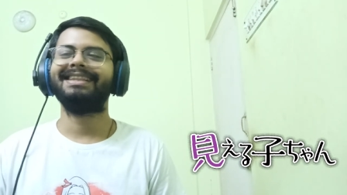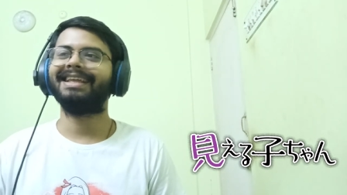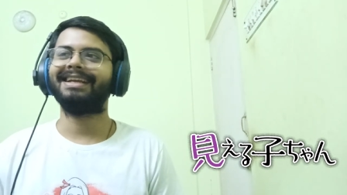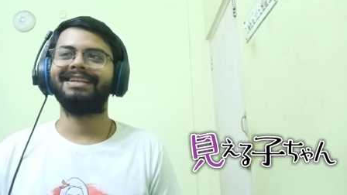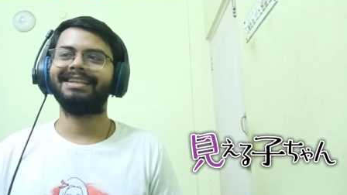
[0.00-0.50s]

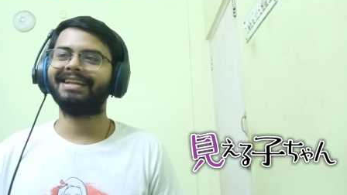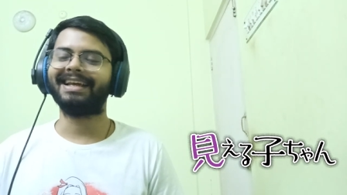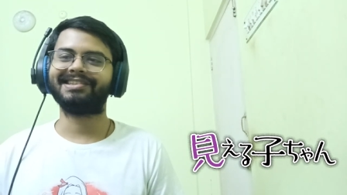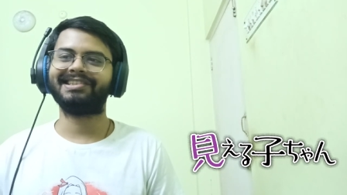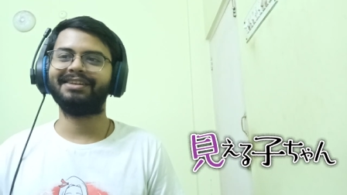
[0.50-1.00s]
Then the
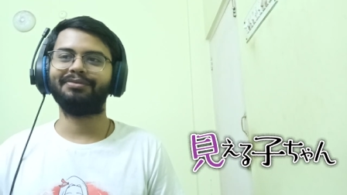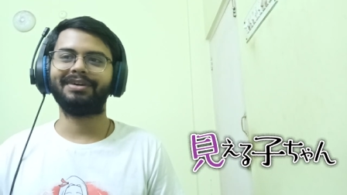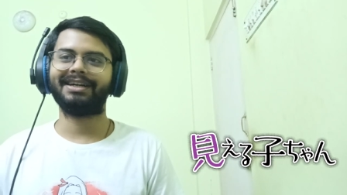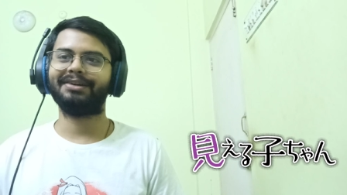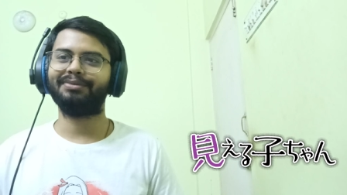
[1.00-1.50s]
next scene
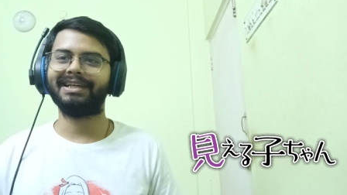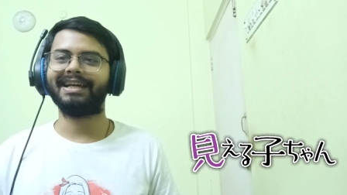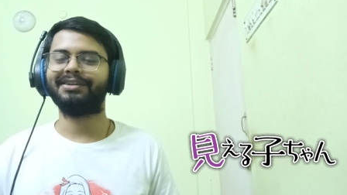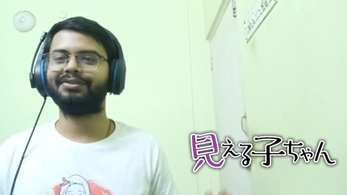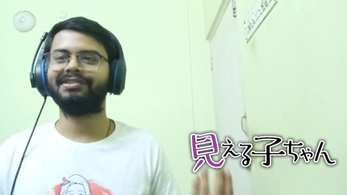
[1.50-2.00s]
where we
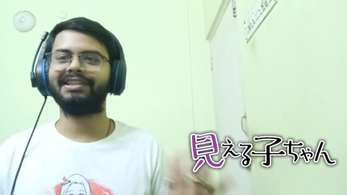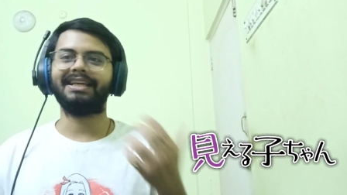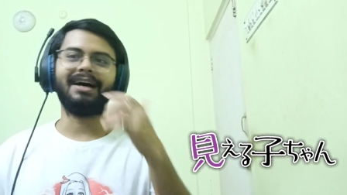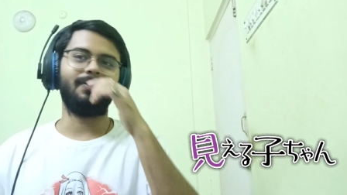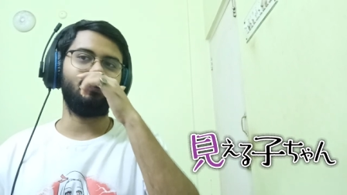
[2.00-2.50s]
get to
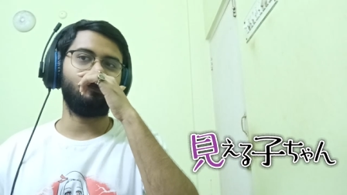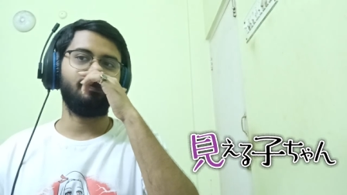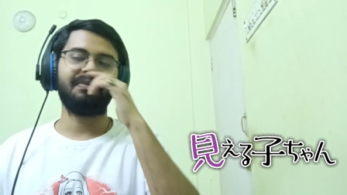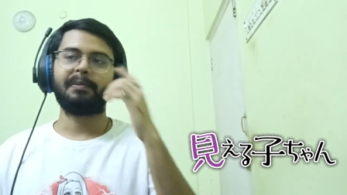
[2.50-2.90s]
see how